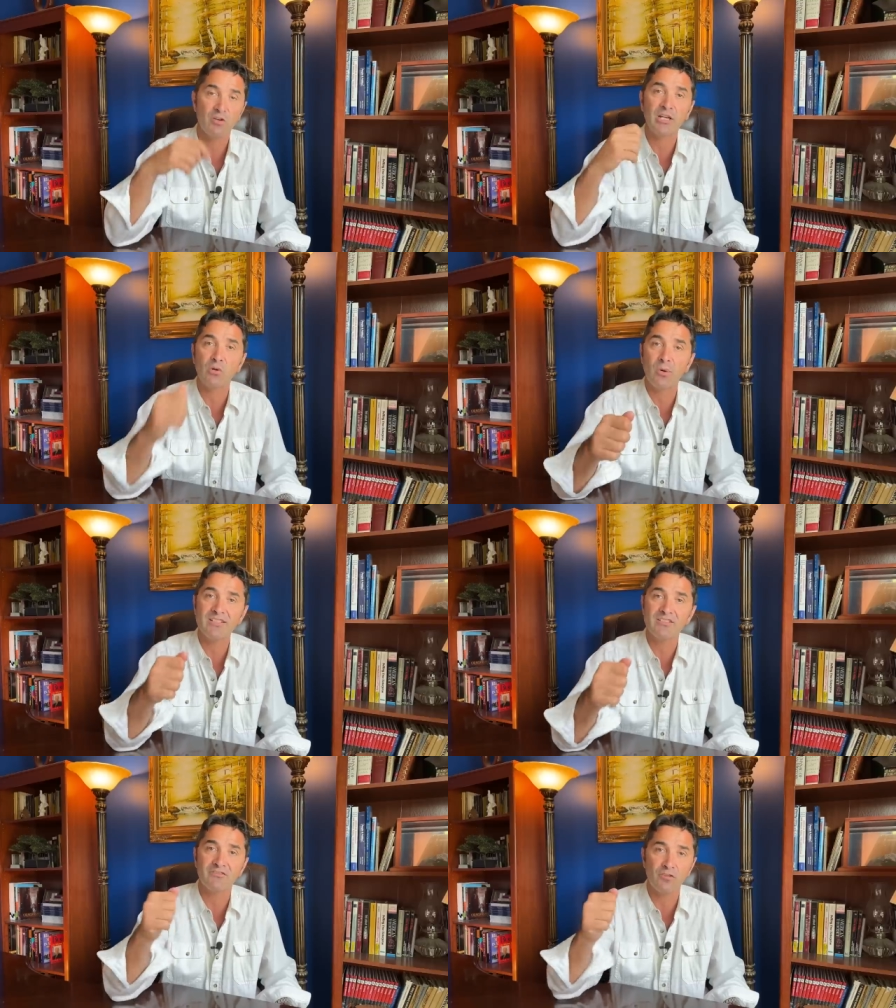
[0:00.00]

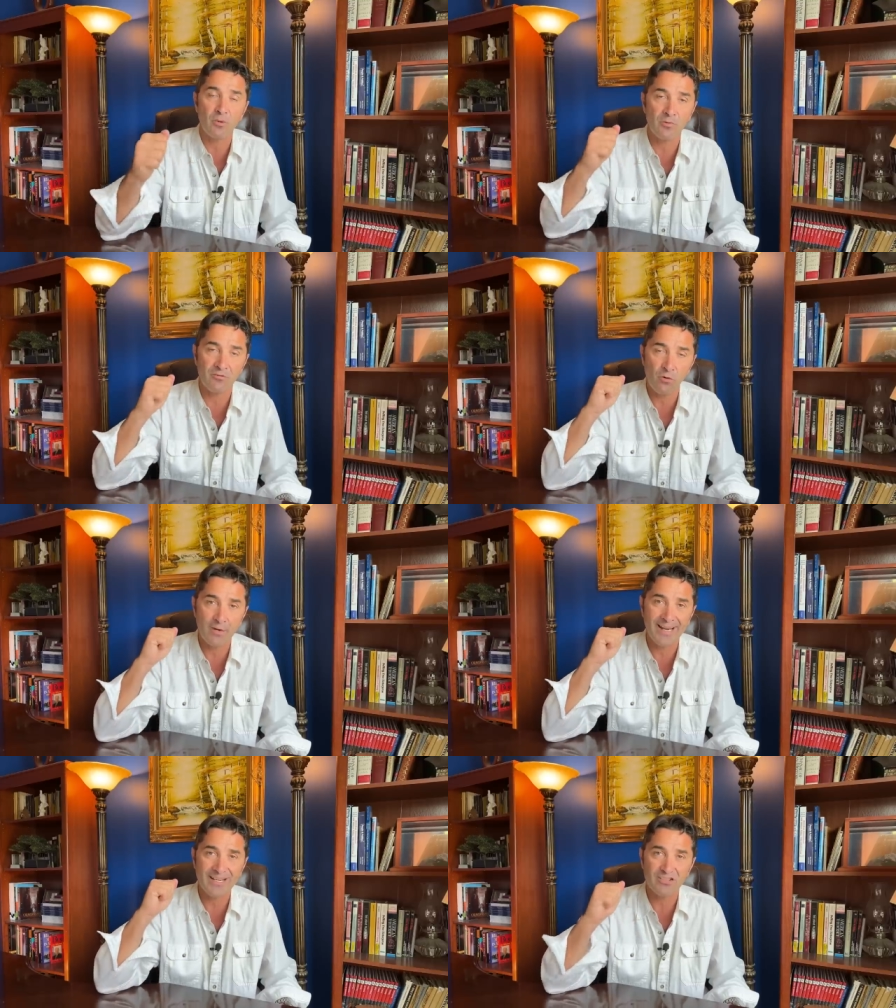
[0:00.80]
requests
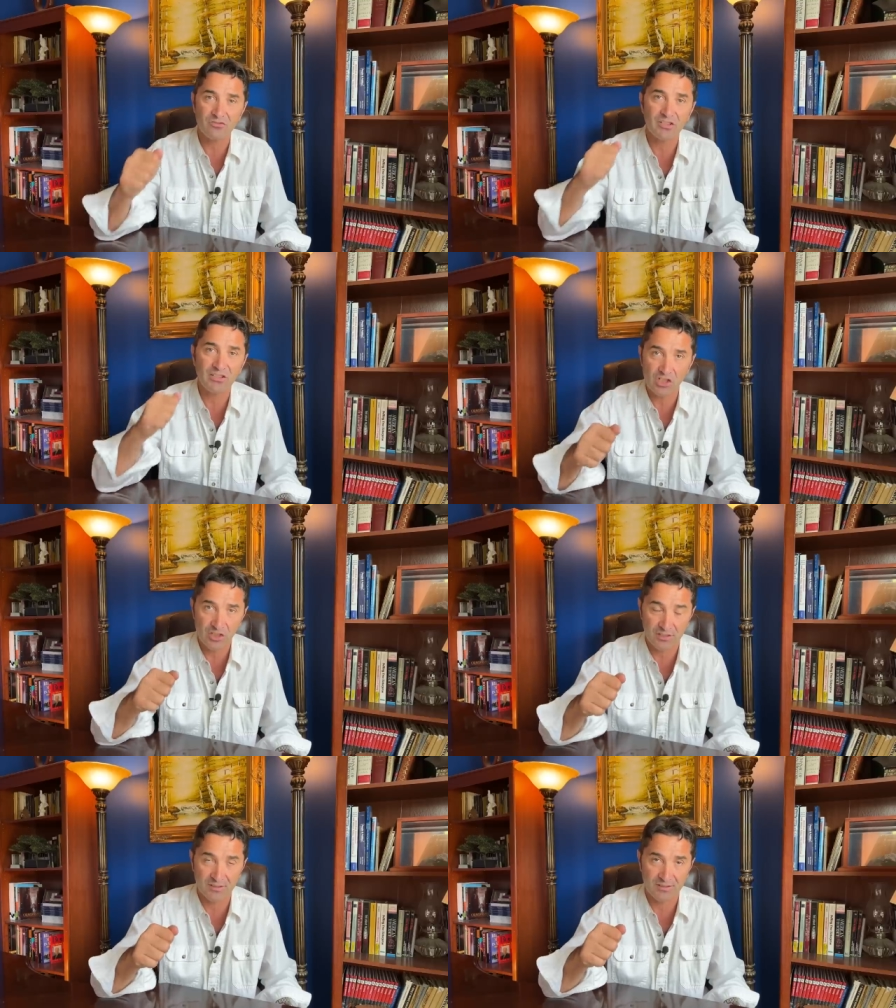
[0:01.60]
for
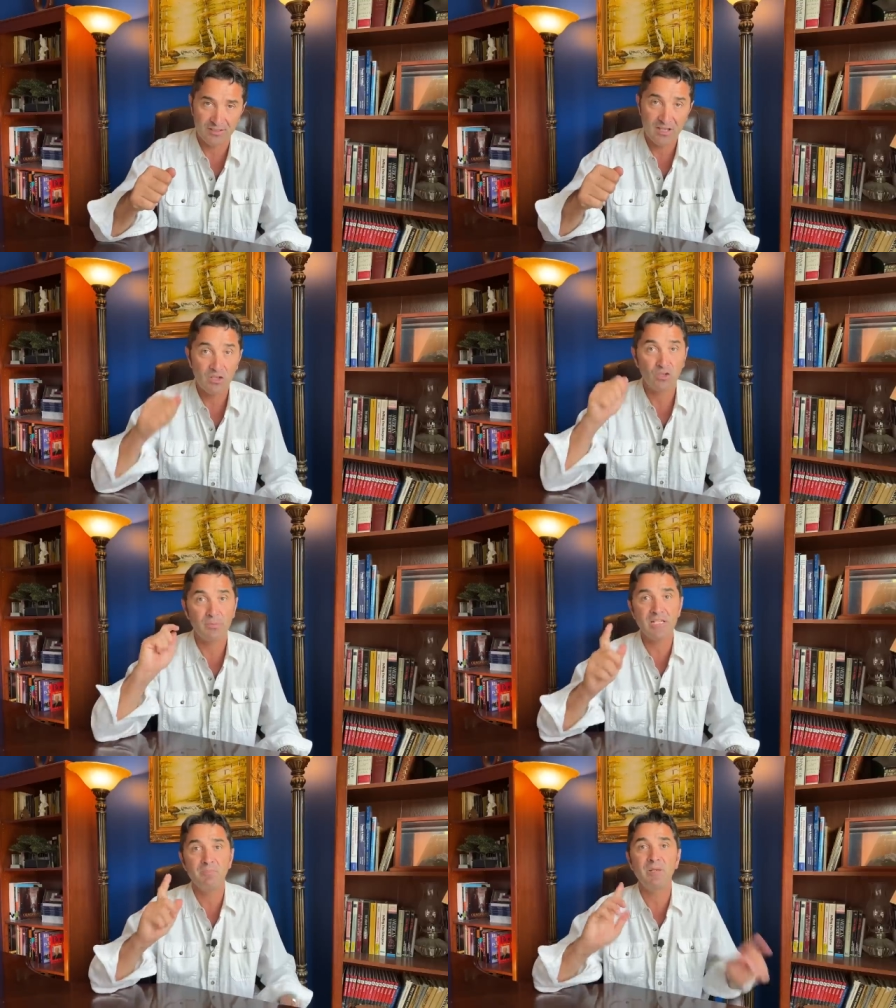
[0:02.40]
extradition
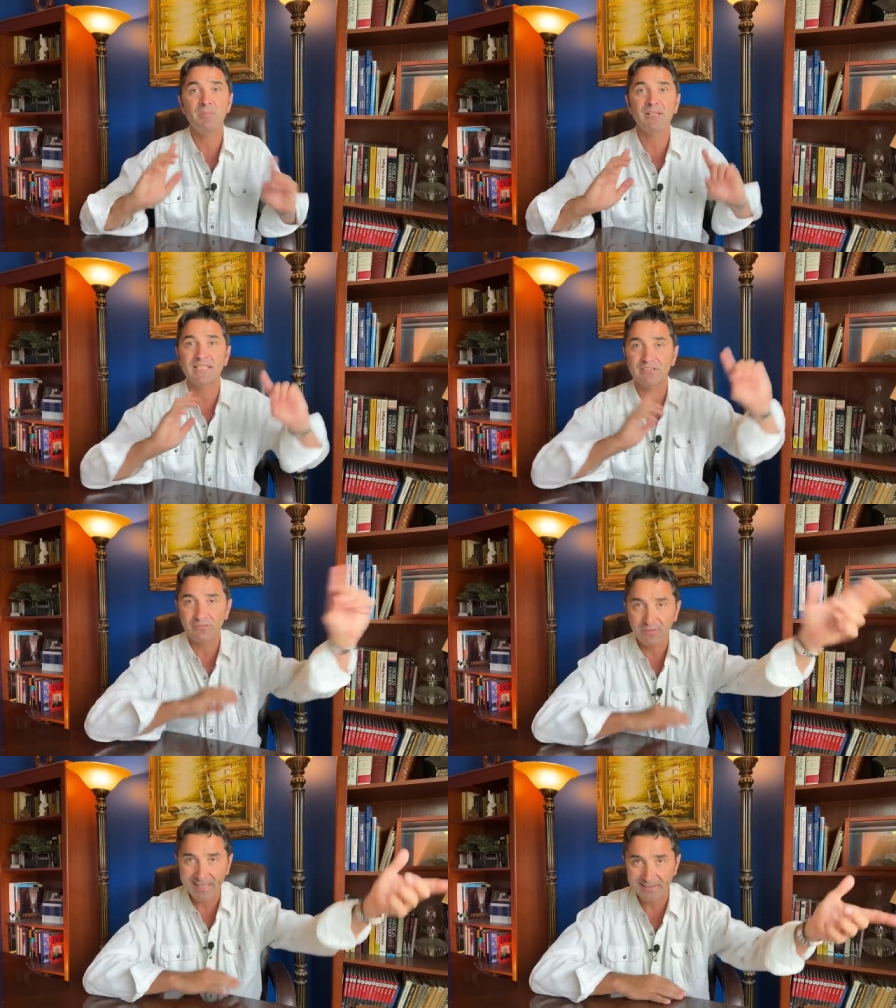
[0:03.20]
to many people that
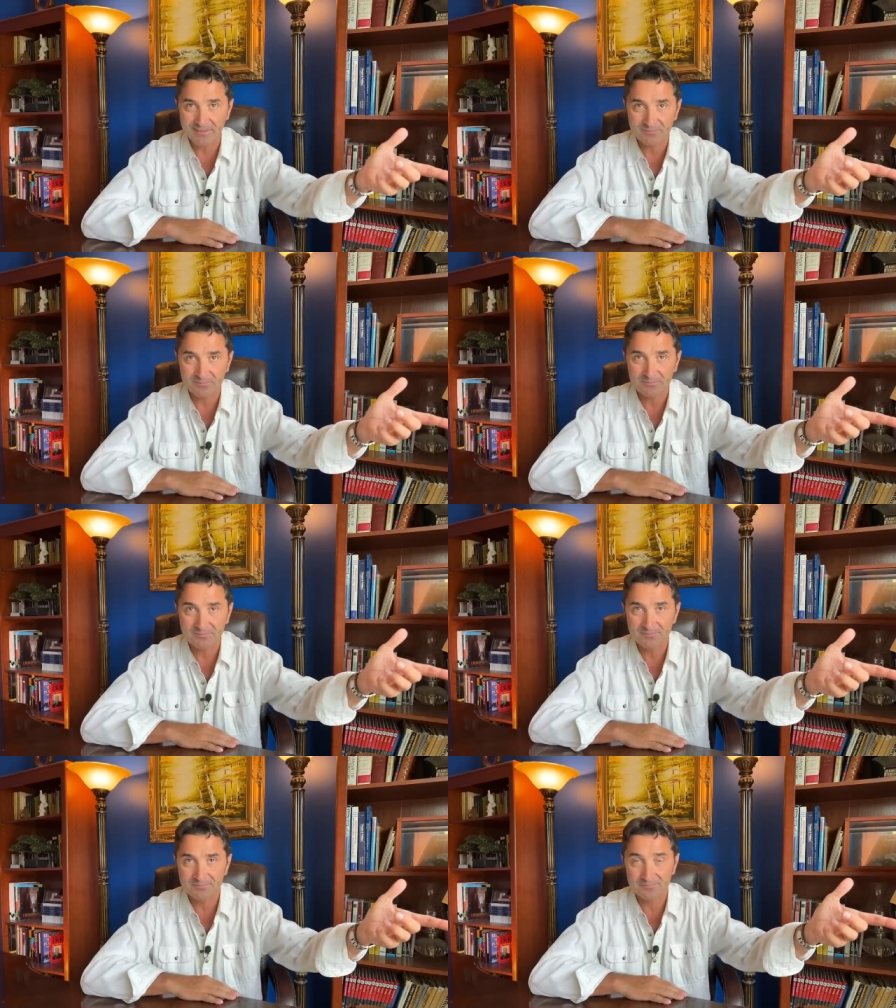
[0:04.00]
fled
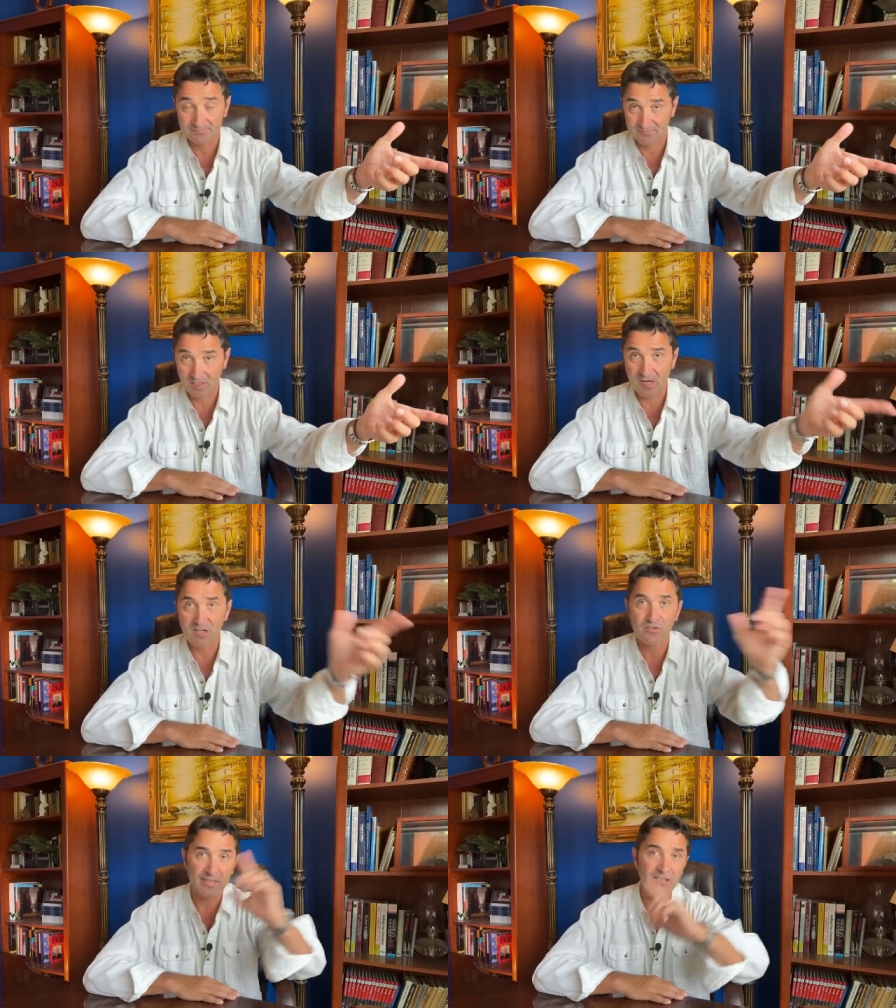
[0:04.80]
the country.